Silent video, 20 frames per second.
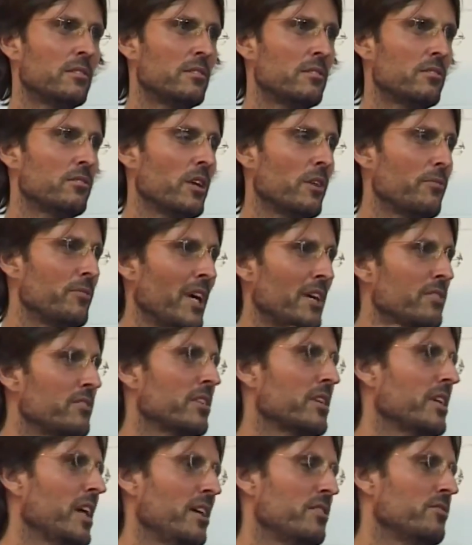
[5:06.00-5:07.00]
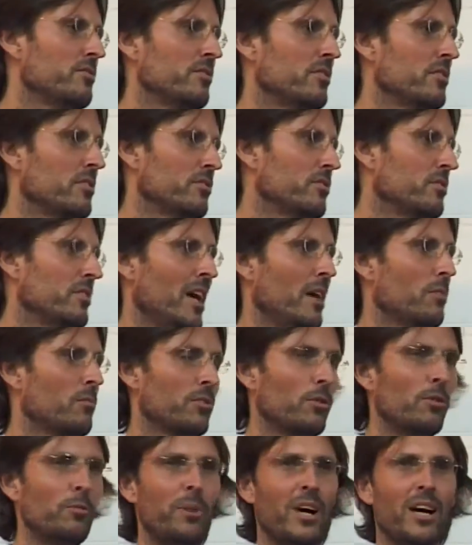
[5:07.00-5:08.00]
So if that's the case, you can do that with
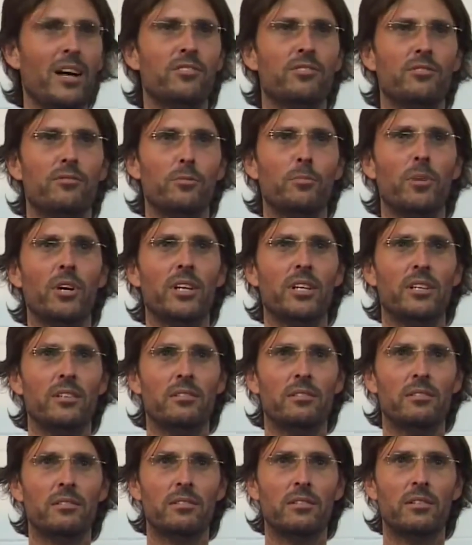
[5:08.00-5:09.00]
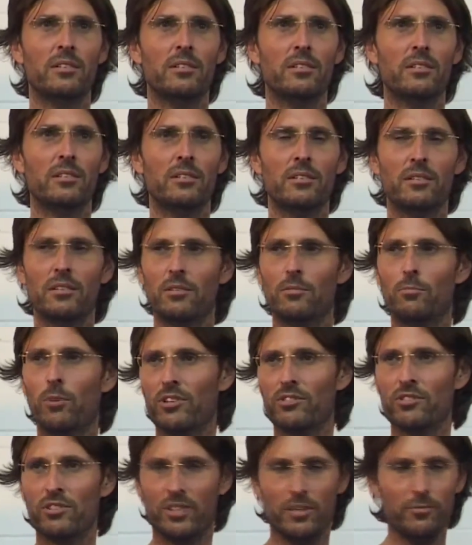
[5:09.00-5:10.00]
all parts of your body.
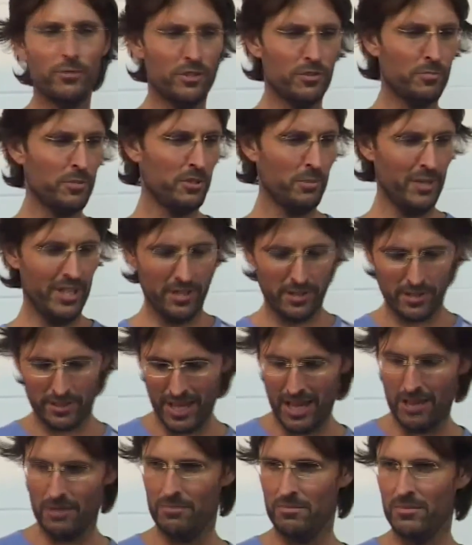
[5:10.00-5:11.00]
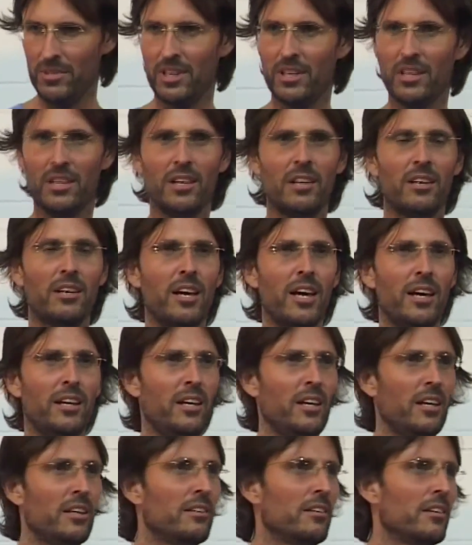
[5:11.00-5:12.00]
What's the difference between a thumb and
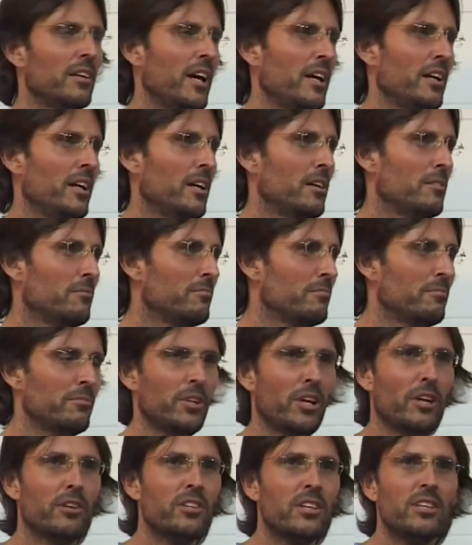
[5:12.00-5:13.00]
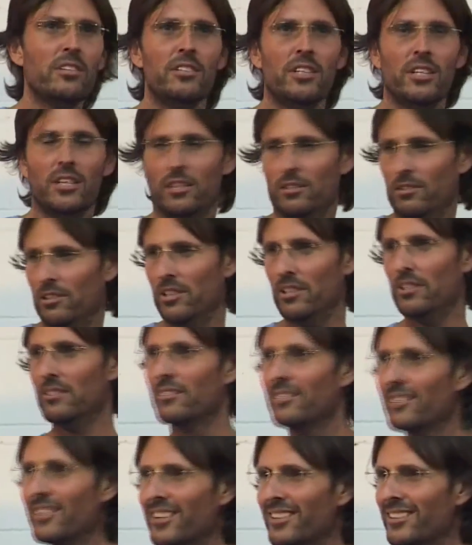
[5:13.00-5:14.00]
a kidney and a
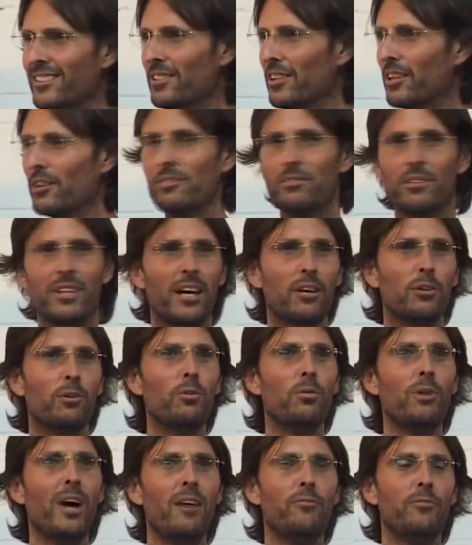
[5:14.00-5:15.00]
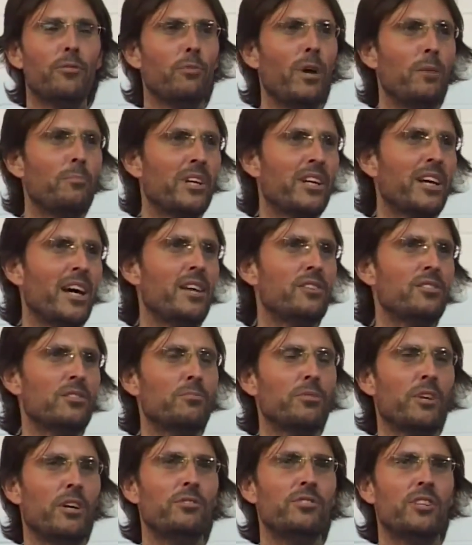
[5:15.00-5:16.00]
they all have a replication
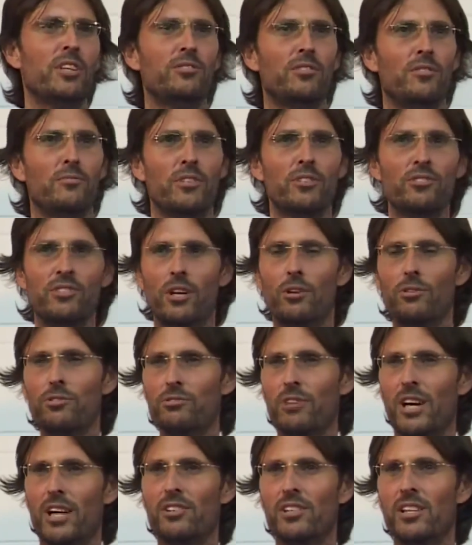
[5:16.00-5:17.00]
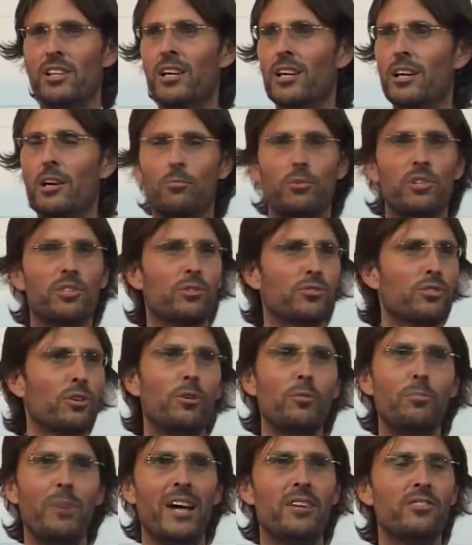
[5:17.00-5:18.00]
process of the cell structure, which is all
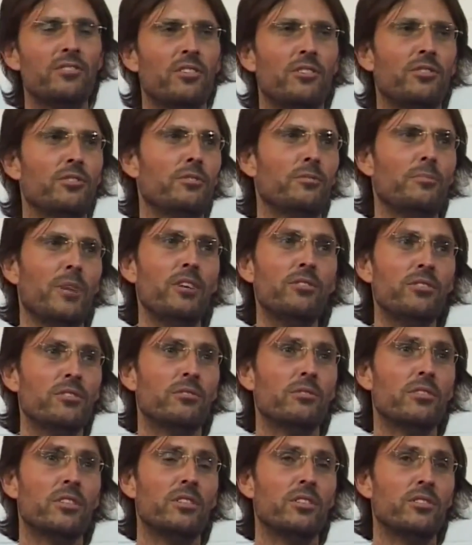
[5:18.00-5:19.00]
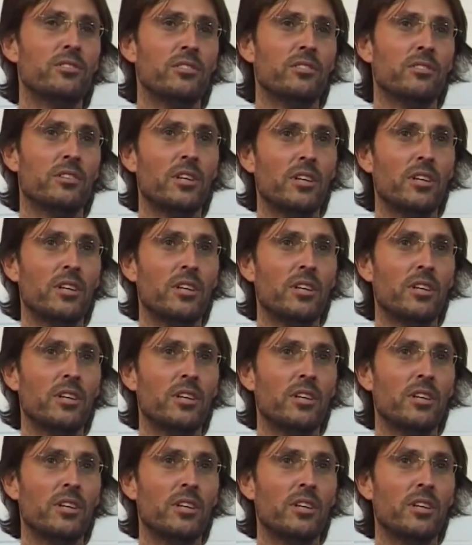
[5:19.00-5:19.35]
based on your emotional condition.